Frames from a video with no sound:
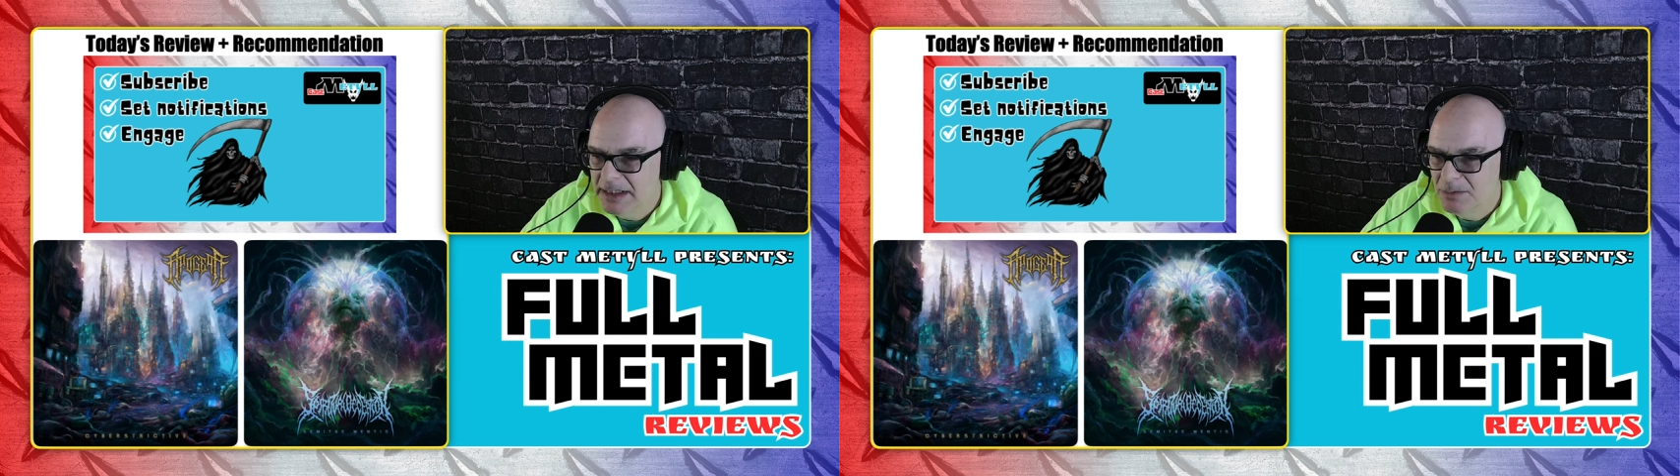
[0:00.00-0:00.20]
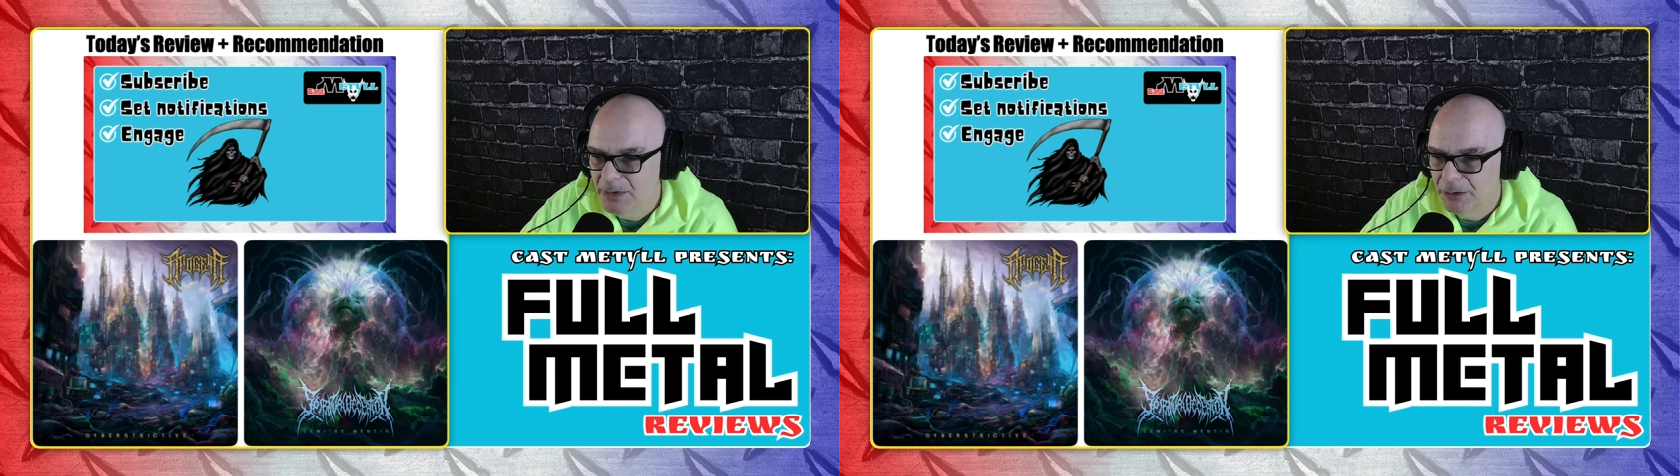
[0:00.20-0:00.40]

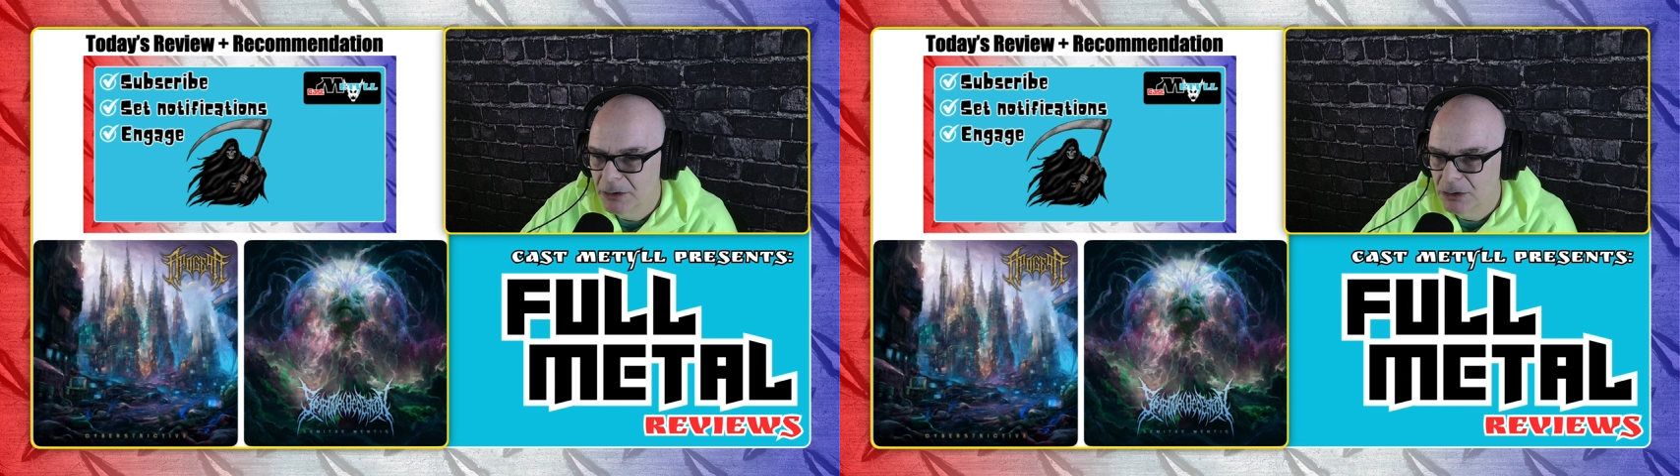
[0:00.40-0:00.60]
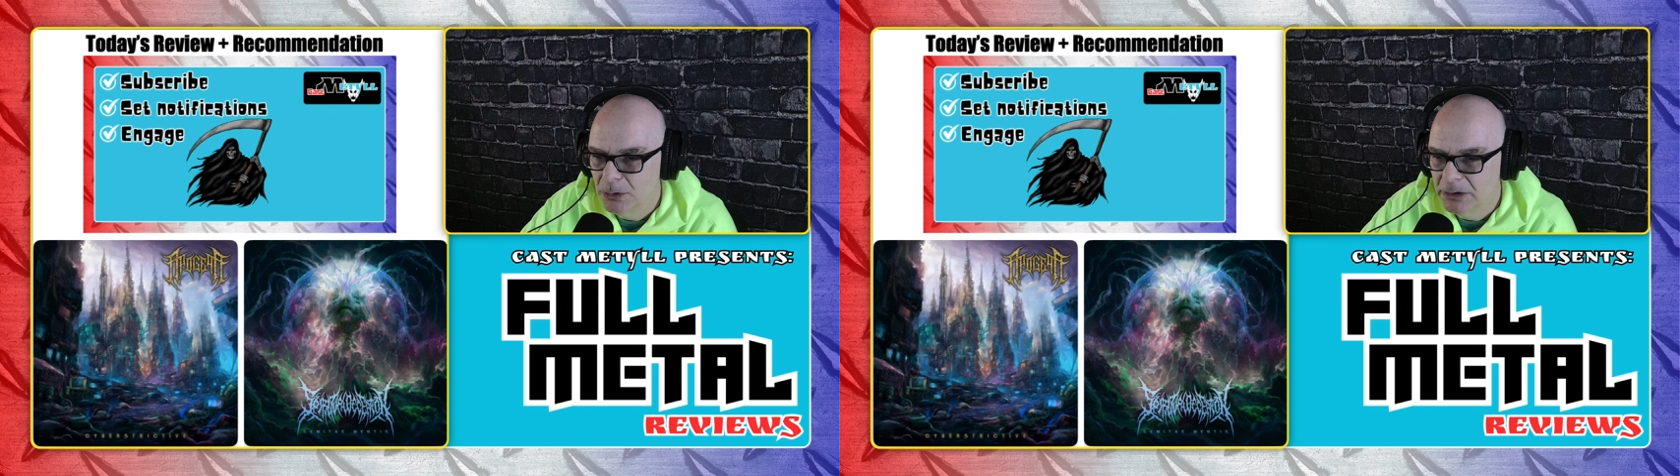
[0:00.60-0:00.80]

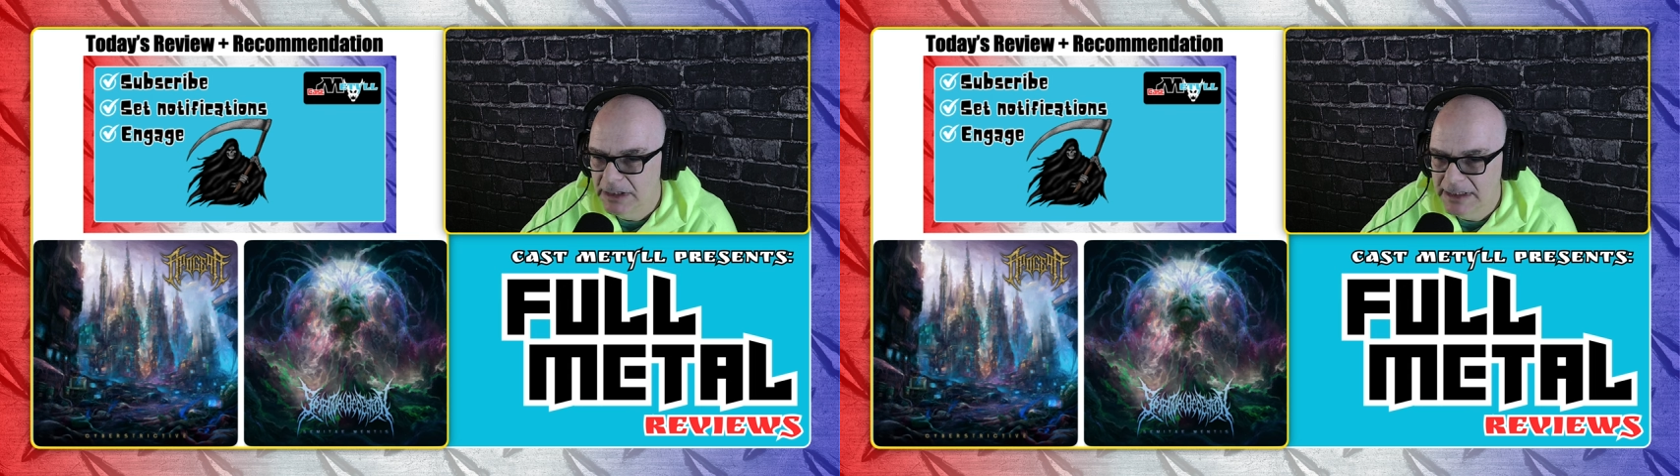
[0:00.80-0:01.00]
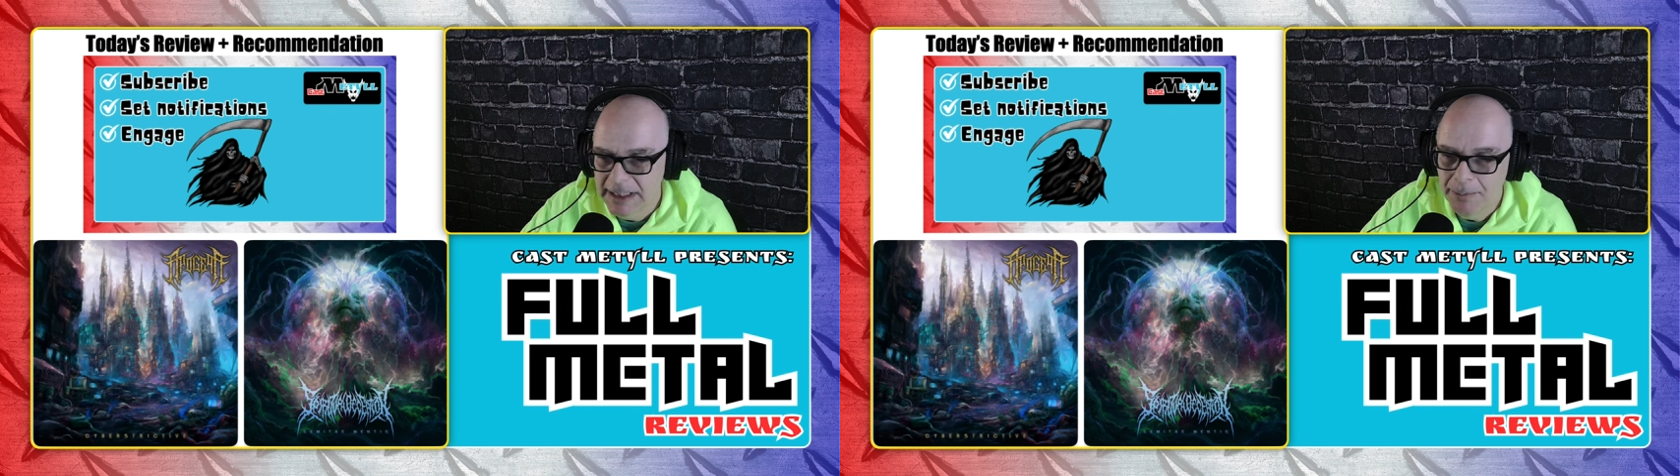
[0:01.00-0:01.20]
Spiritual
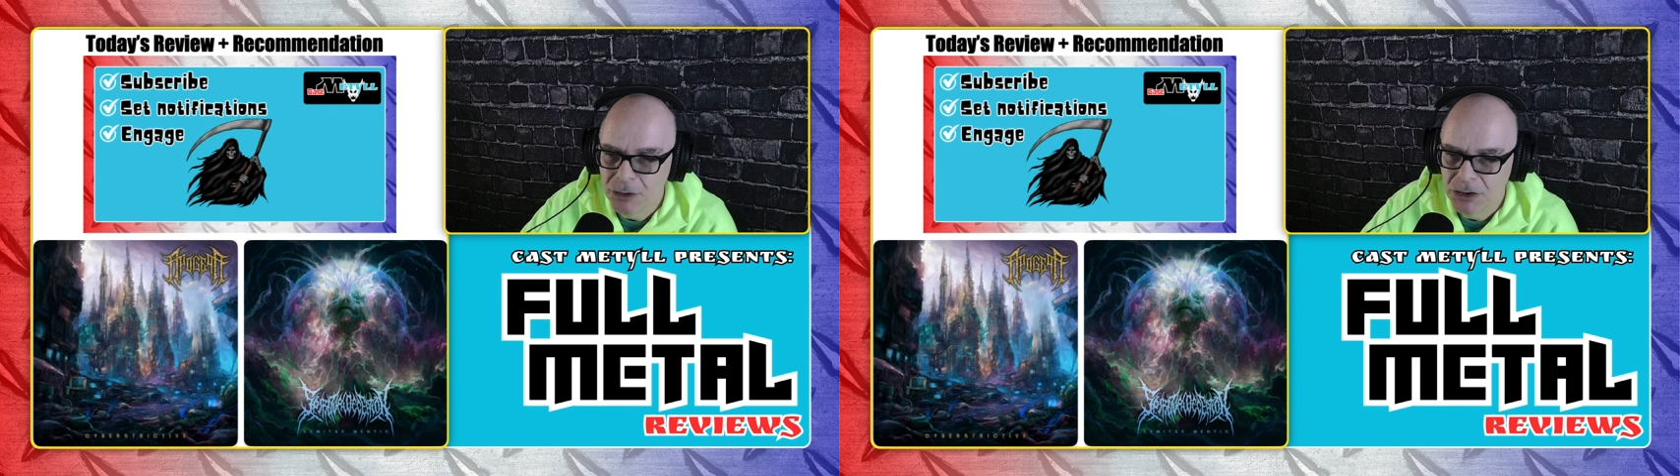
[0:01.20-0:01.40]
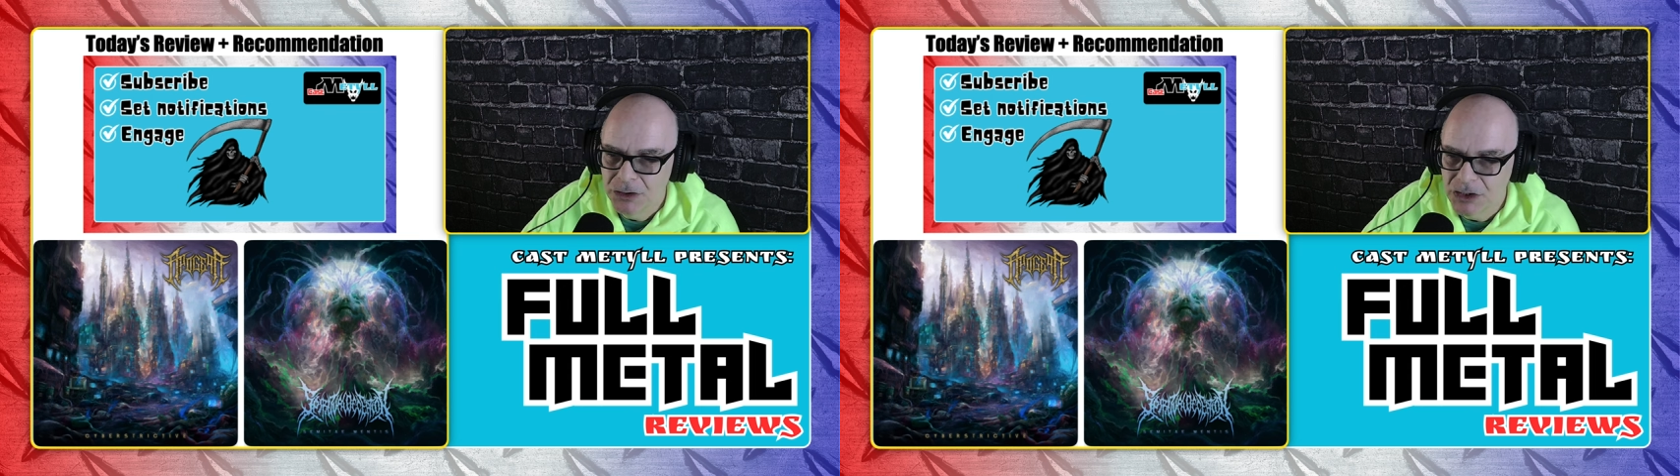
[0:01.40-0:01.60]

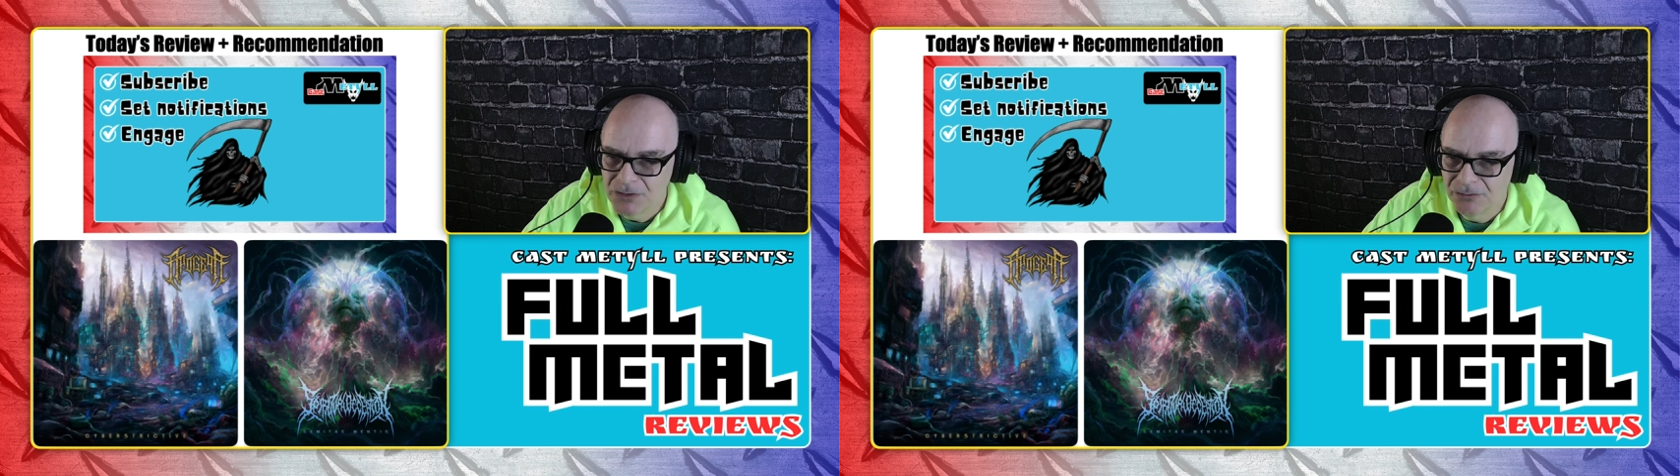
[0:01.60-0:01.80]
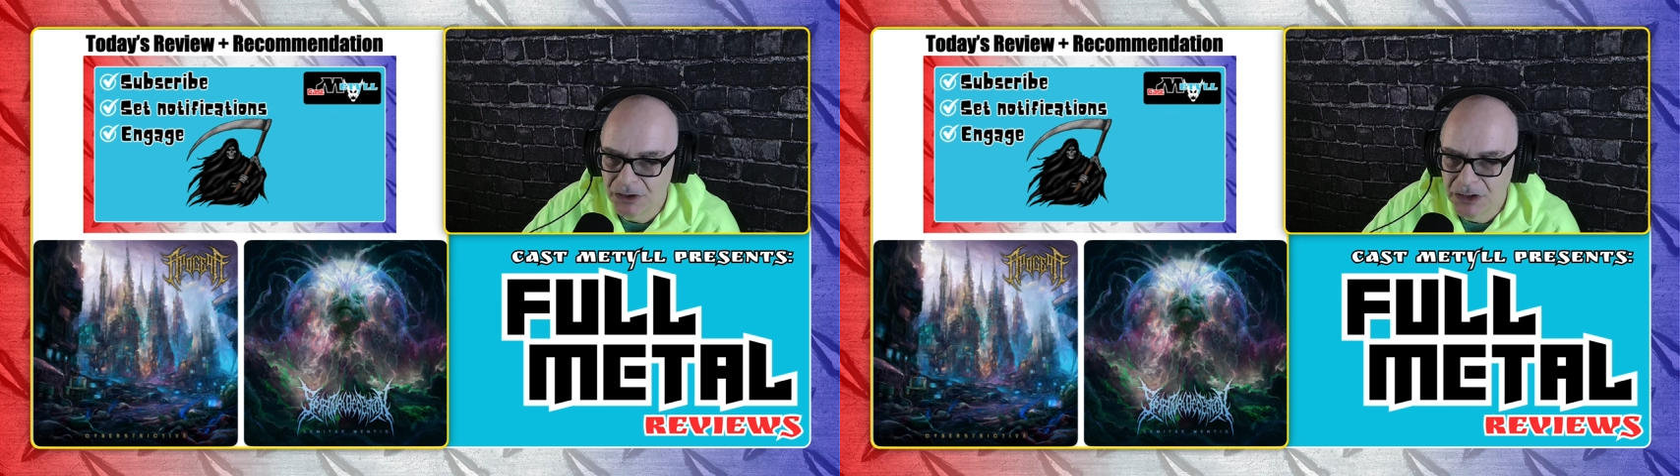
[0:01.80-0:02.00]
Deception
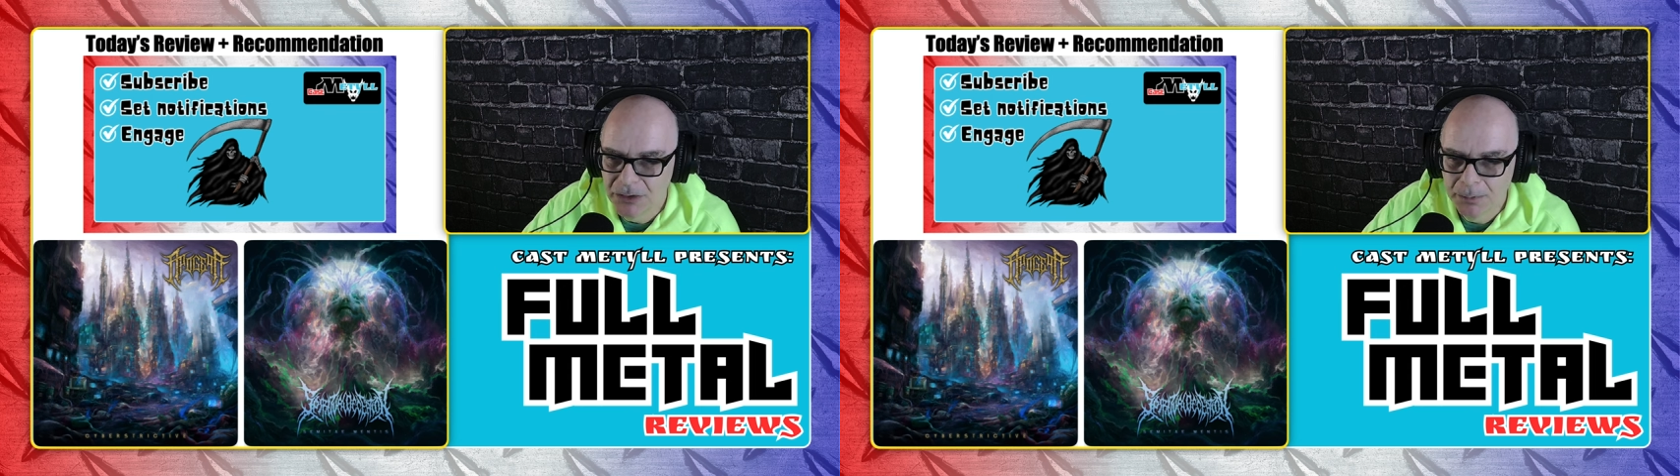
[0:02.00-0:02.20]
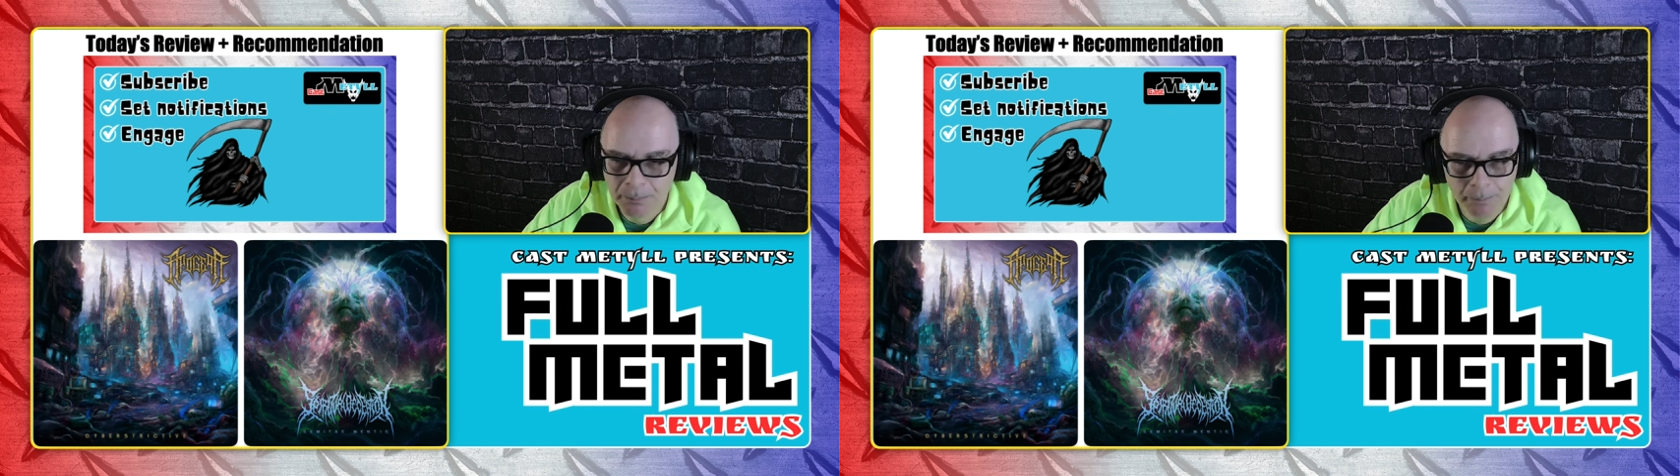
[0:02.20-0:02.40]
just for
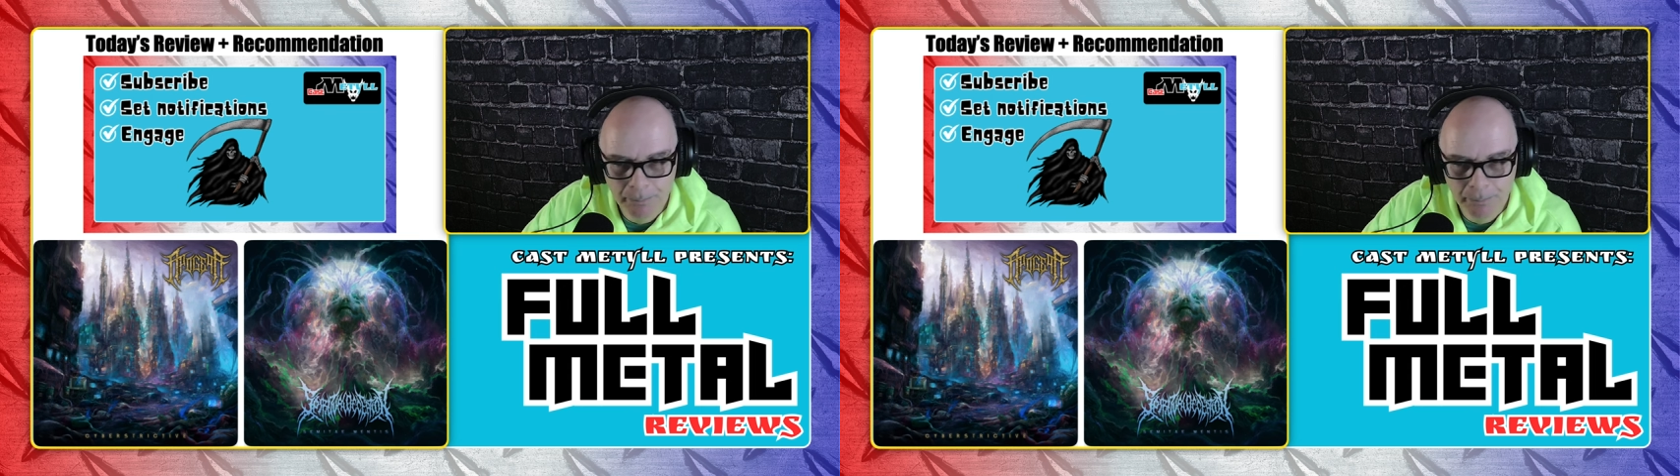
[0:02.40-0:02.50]
you,